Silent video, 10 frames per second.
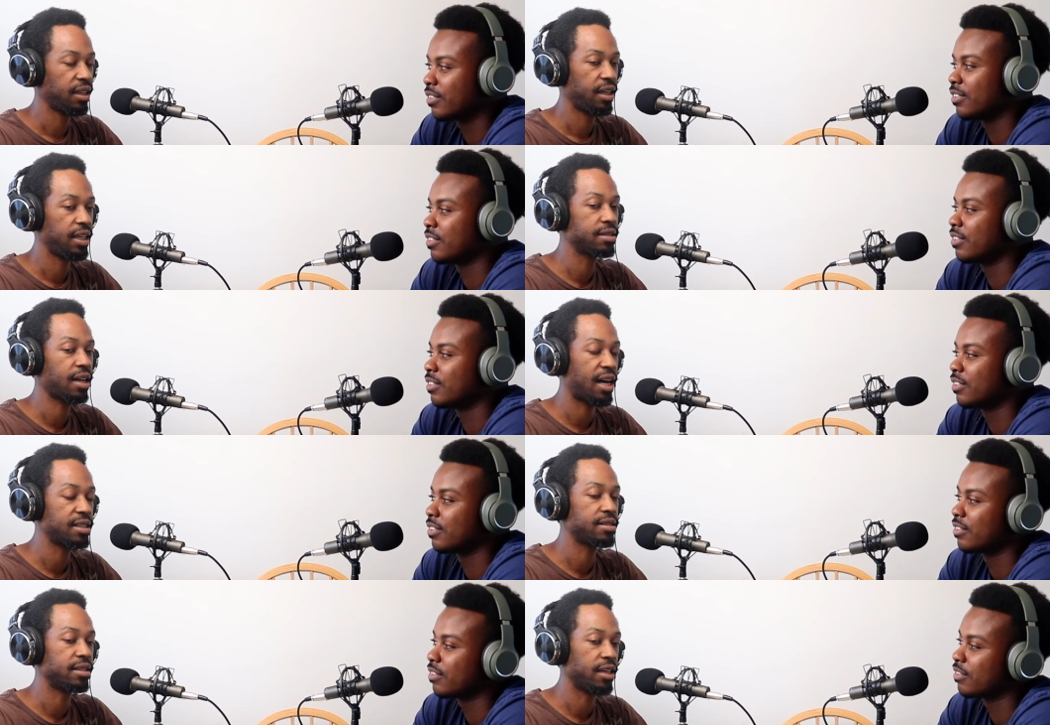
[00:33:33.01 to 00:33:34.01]
Speaker 1: he's
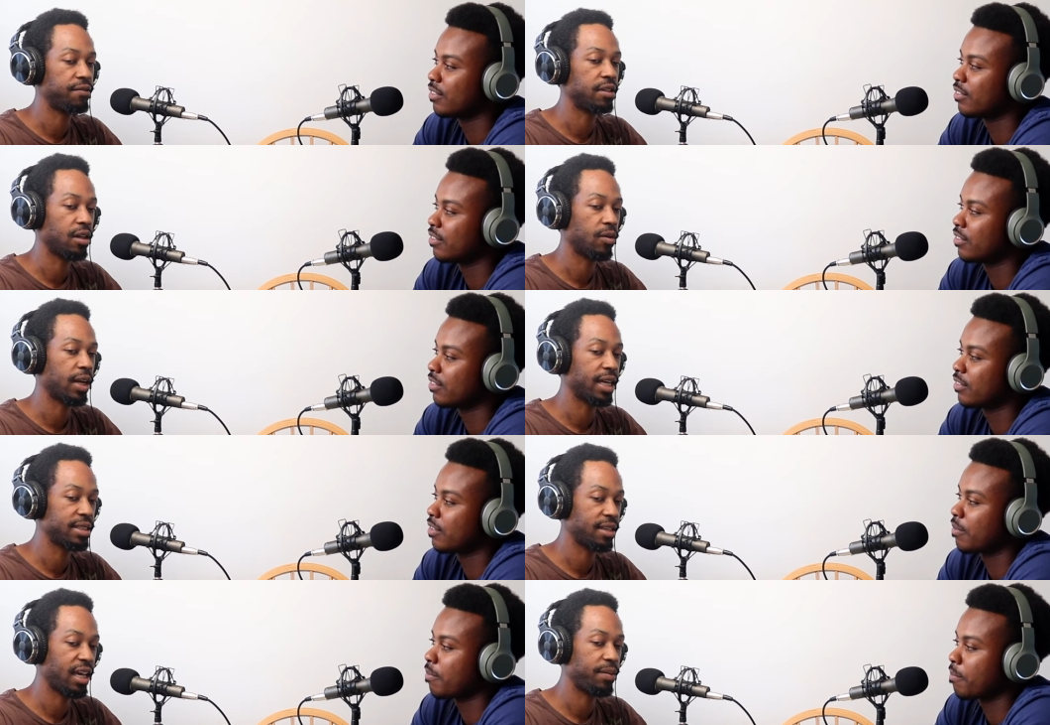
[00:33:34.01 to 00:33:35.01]
conscious enough to know what I
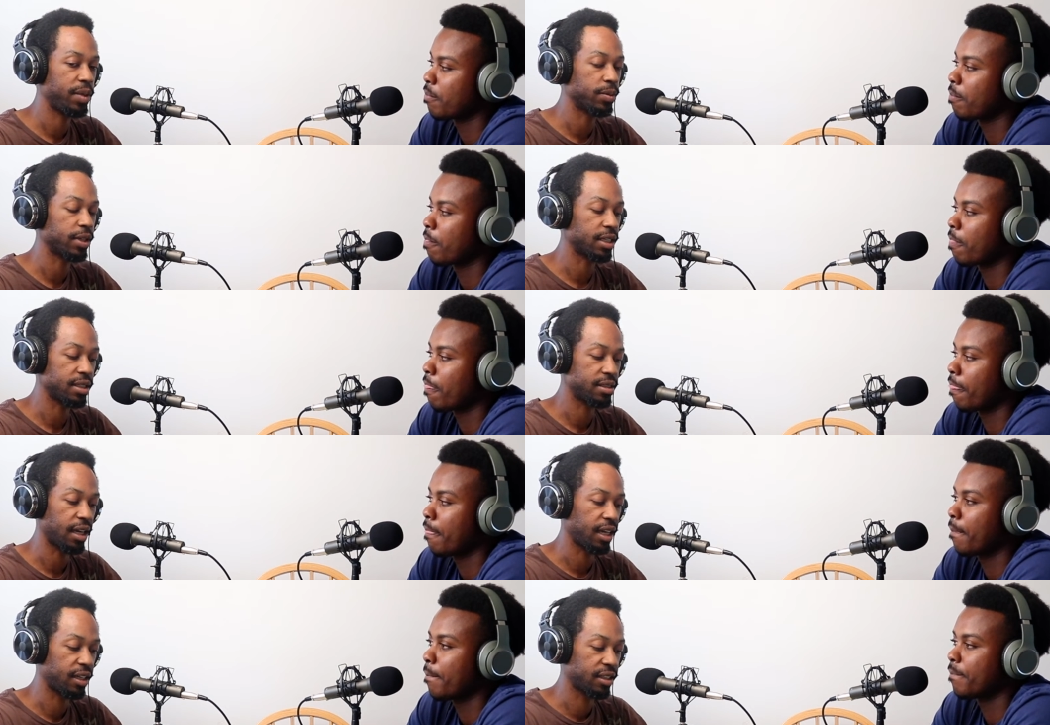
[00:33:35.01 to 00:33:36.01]
say. People are gonna
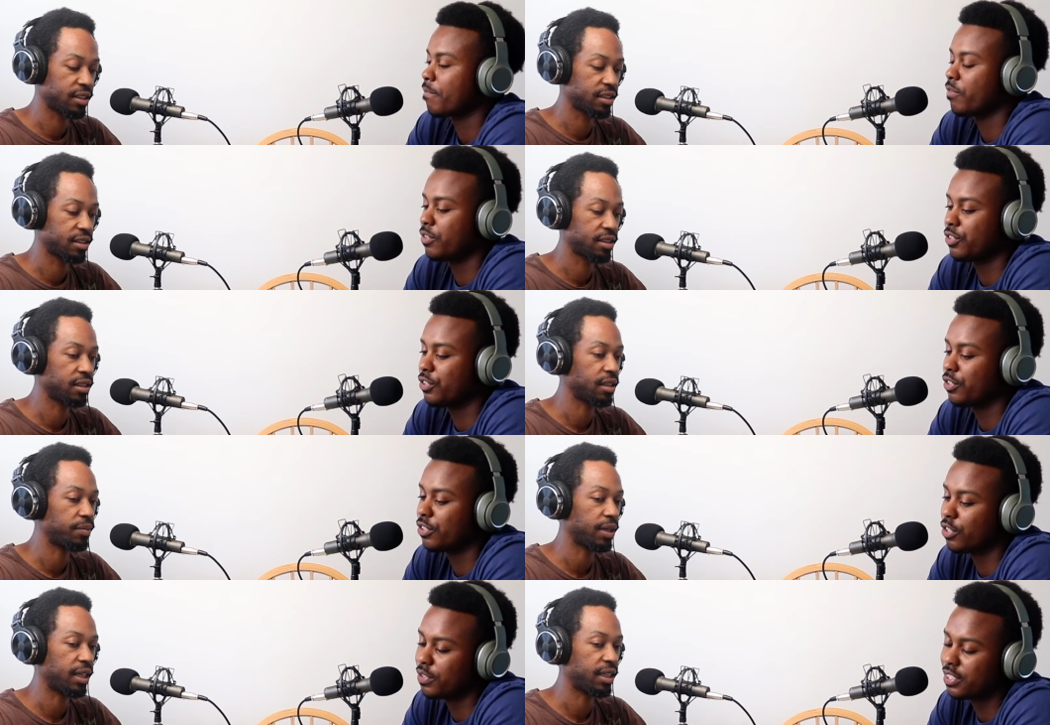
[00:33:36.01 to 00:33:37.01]
say
Speaker 2: for sure.
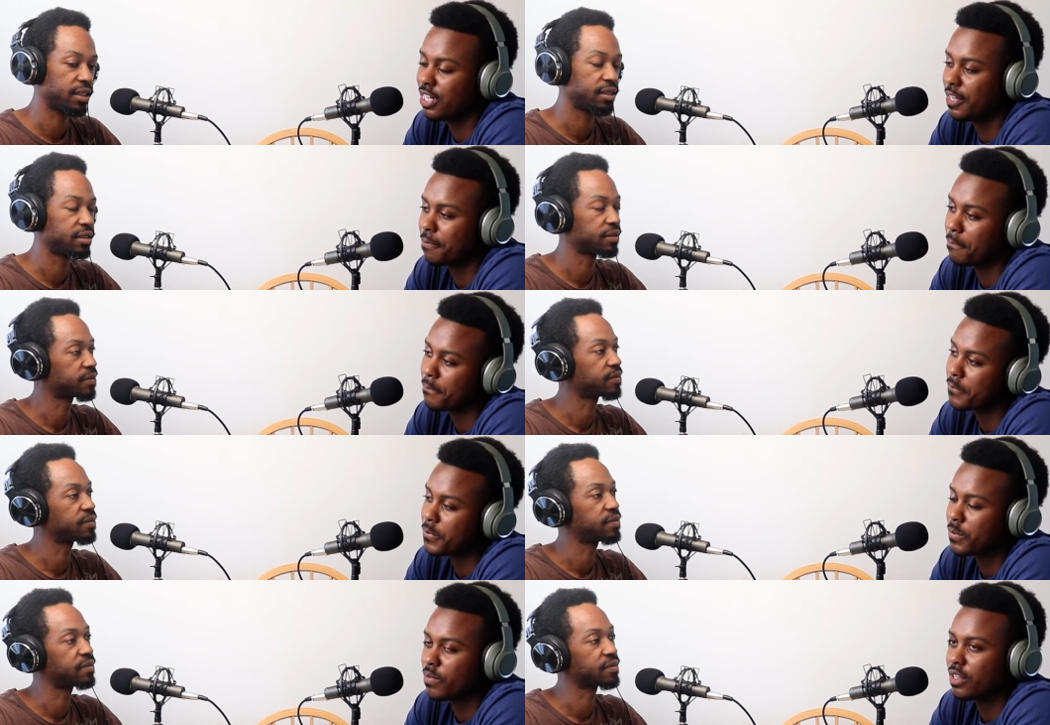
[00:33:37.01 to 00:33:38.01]
But, so it's like.
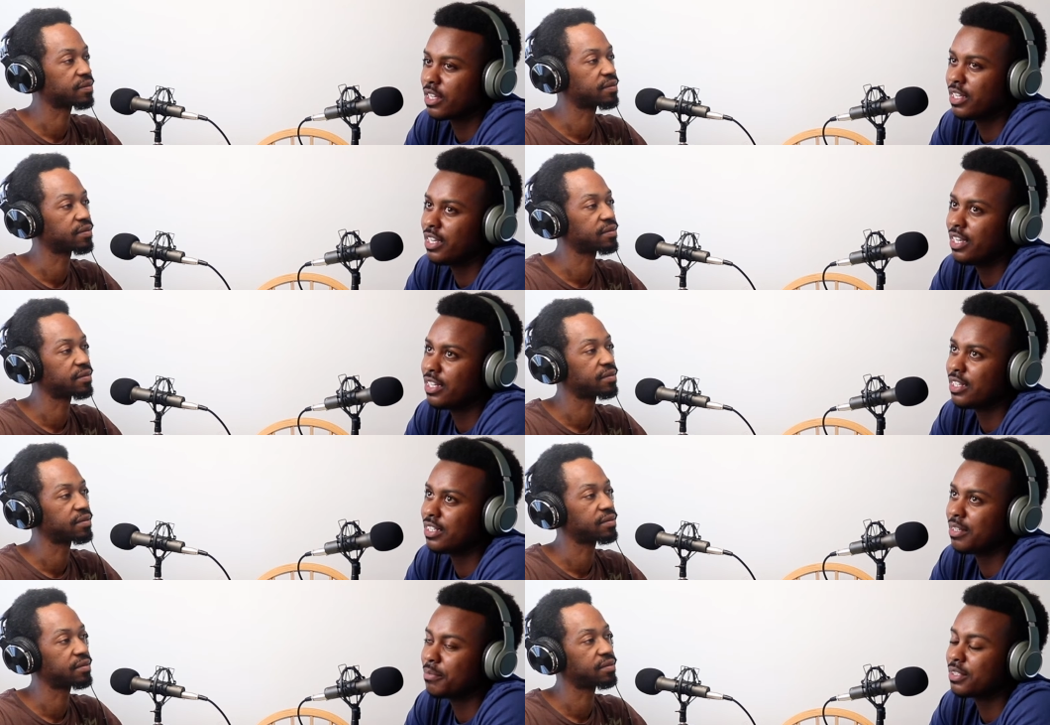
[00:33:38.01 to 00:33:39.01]
Yeah,
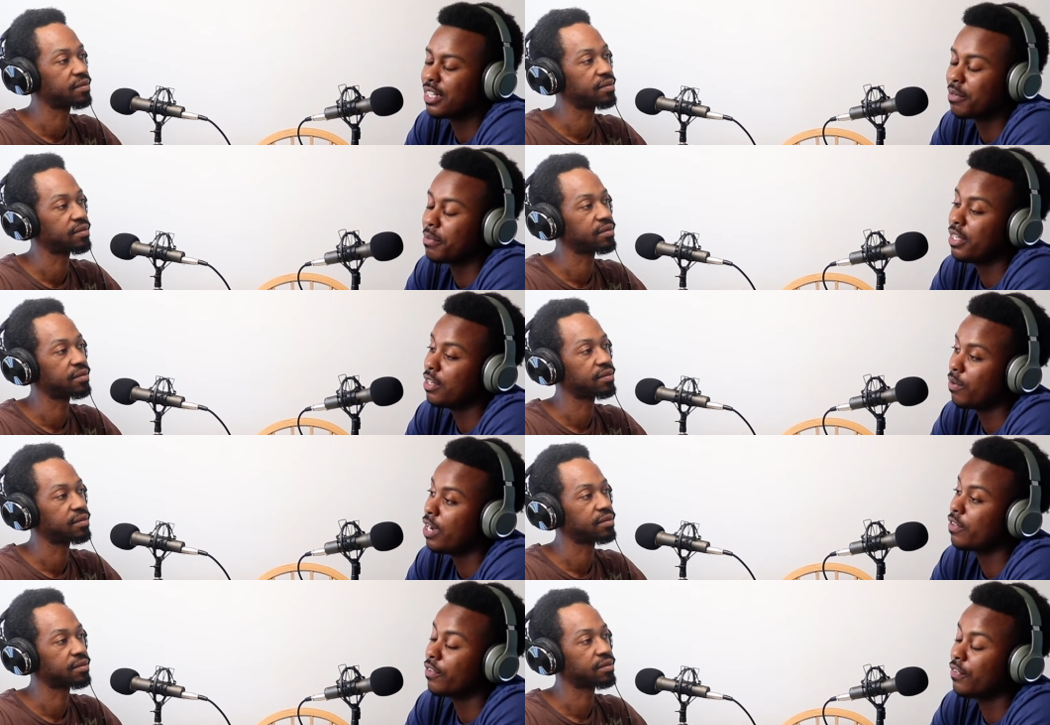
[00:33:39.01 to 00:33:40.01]
and I'm just like, man,
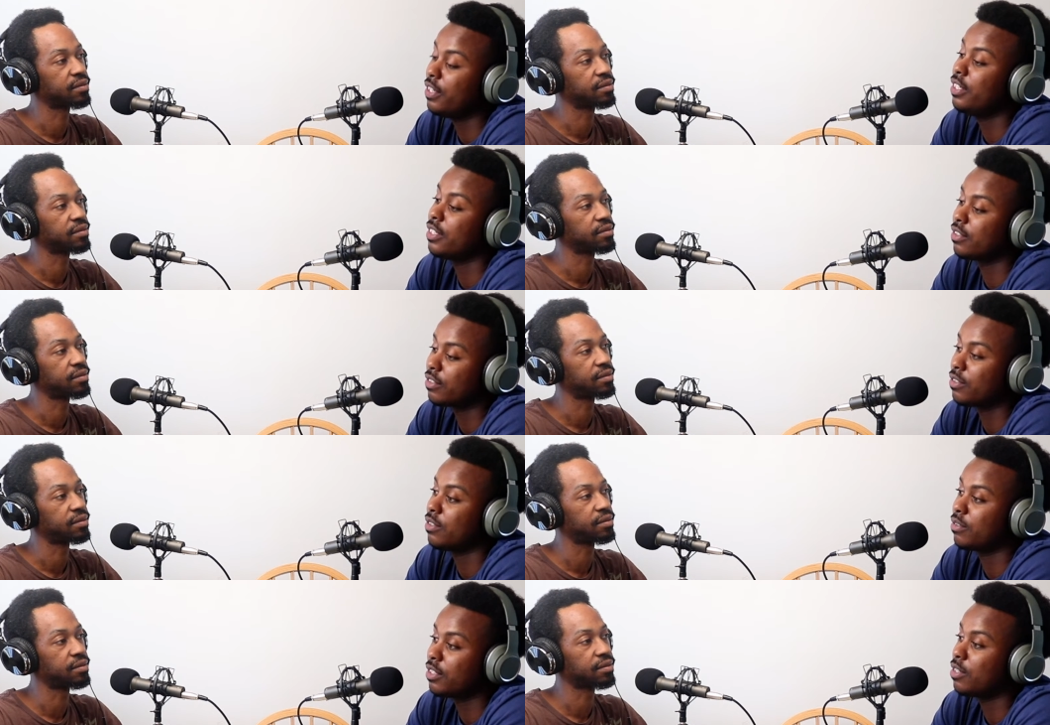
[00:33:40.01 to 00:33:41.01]
wow, they're feeling it, you
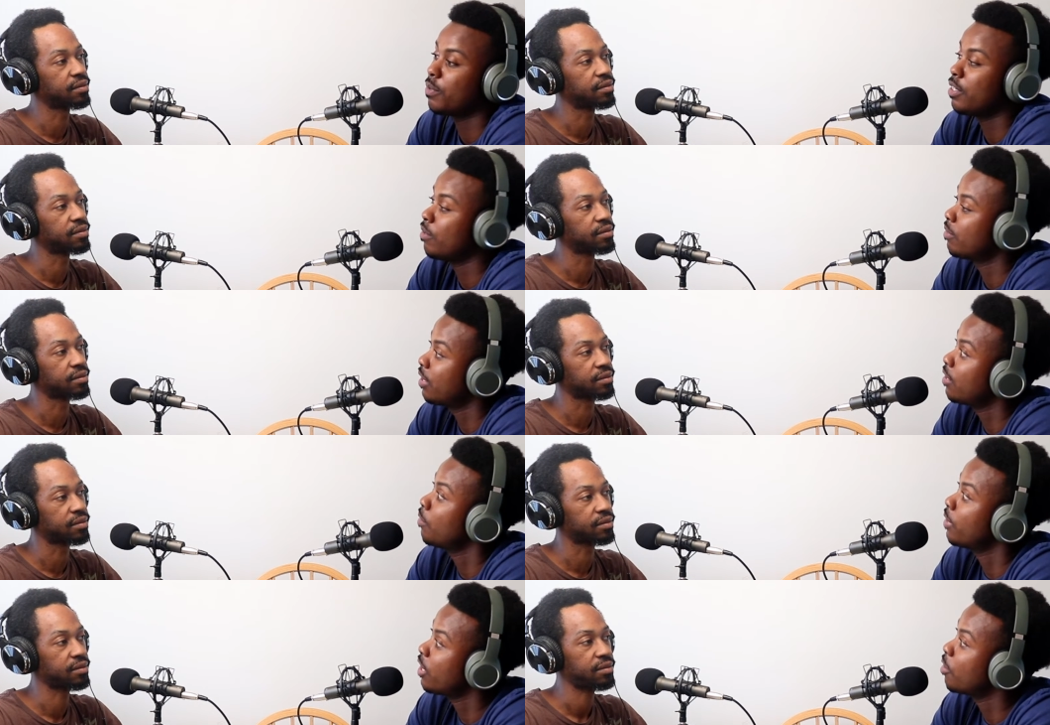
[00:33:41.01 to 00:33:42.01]
know, nigga. We gonna, nigga, we gonna